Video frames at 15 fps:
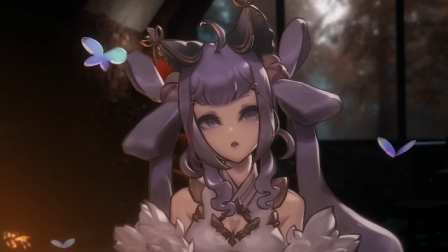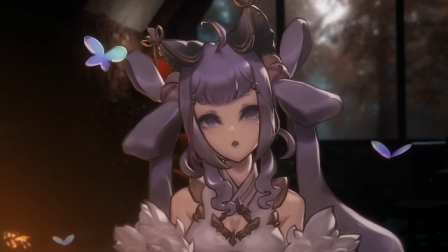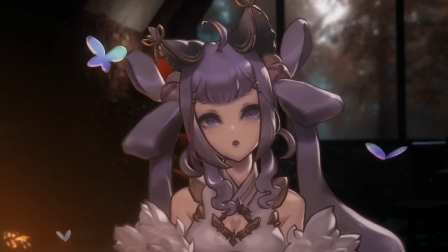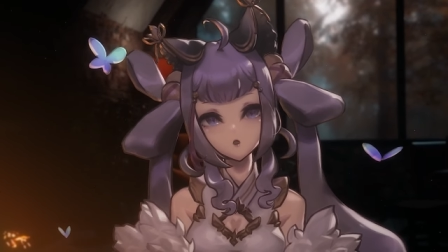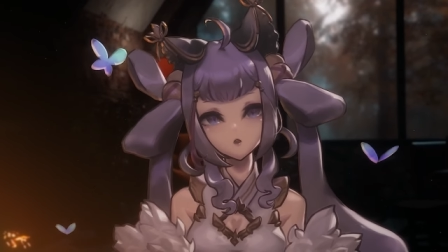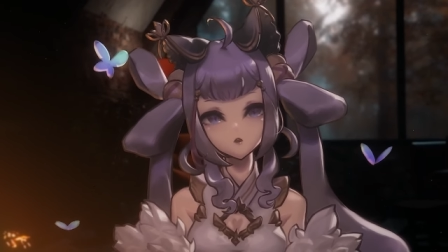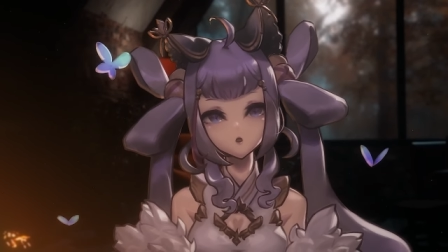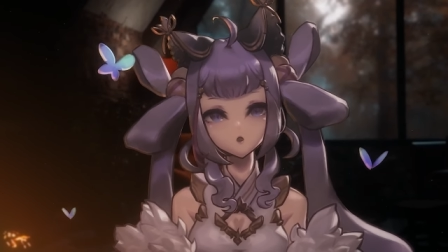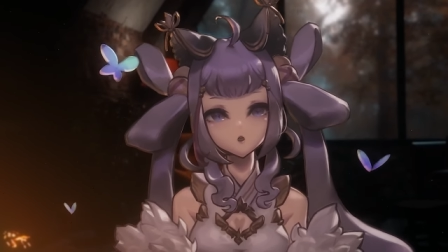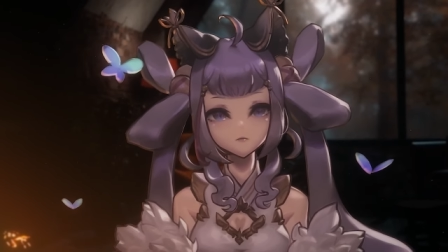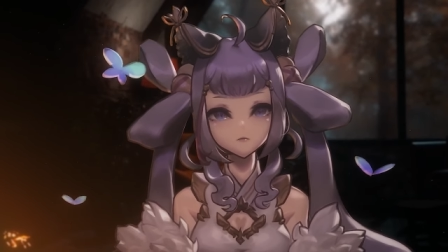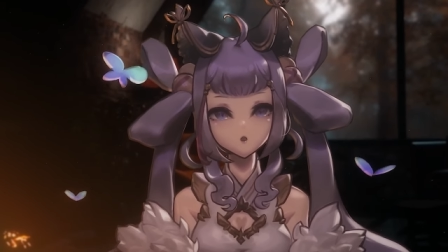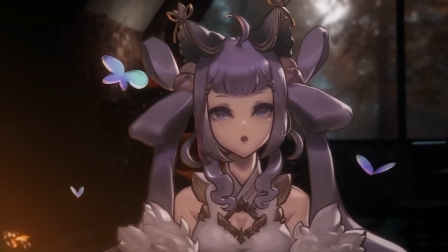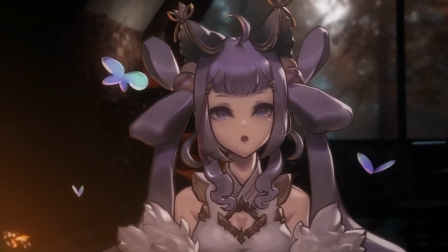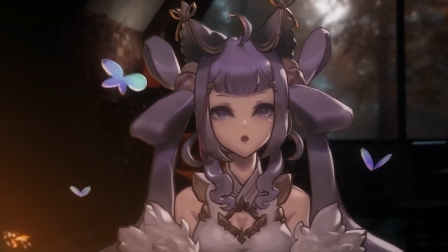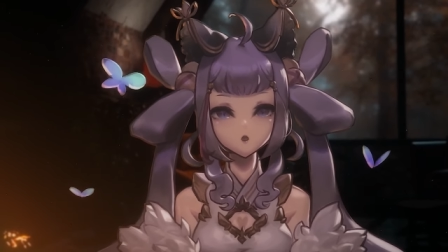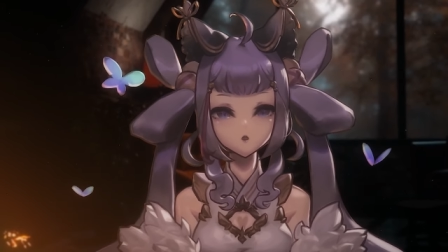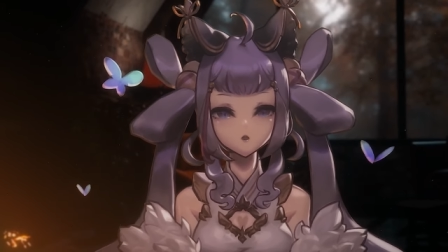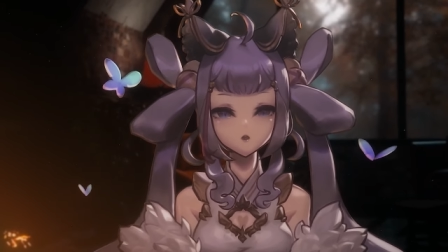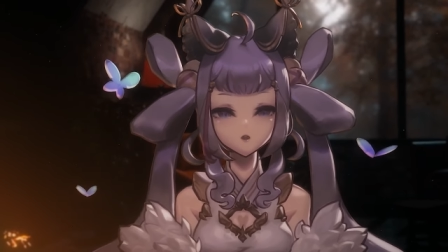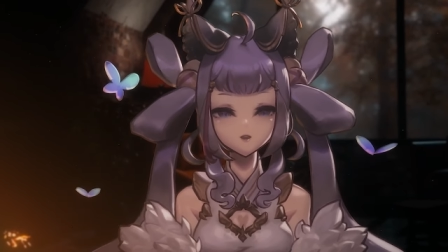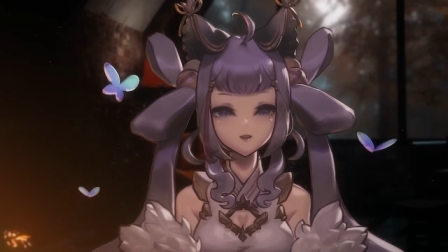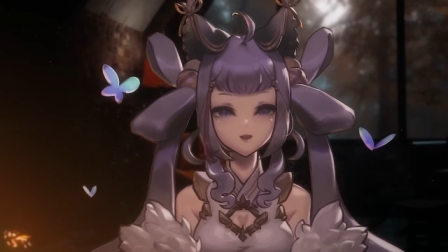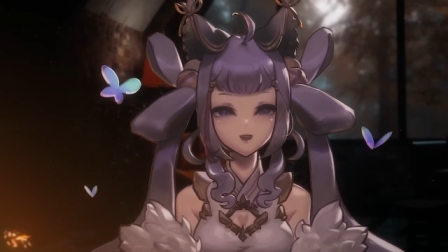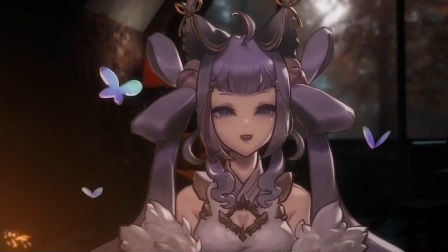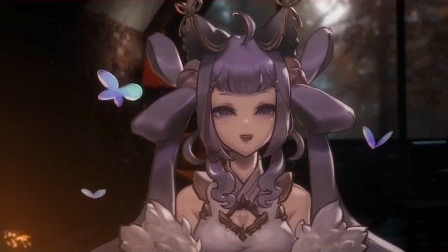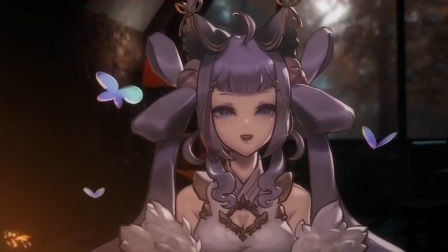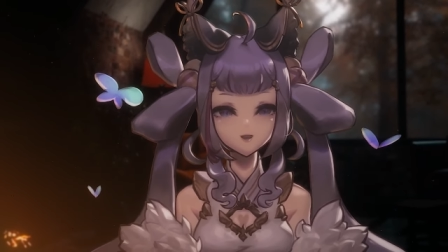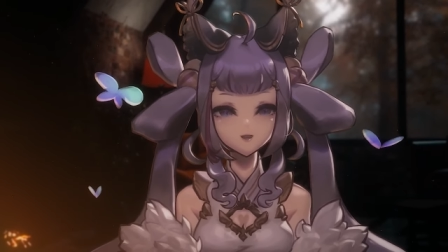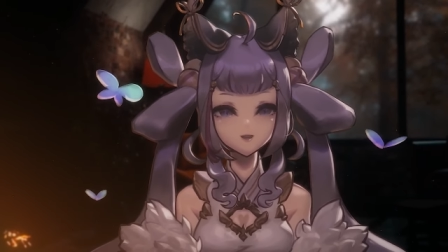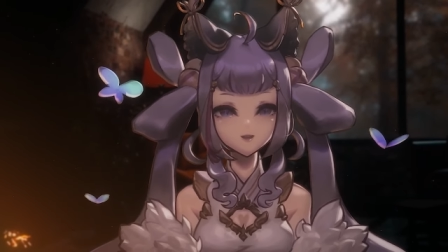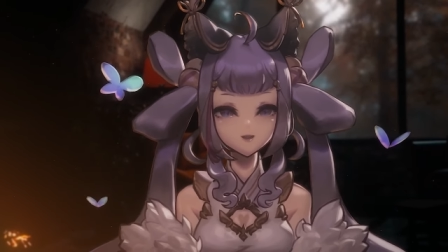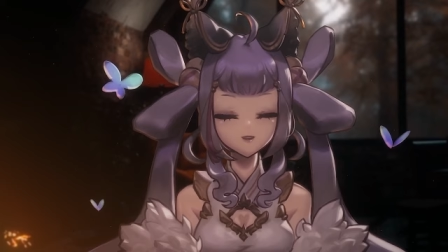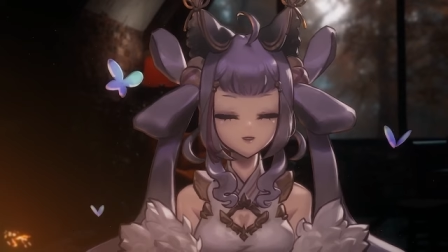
Take pause and think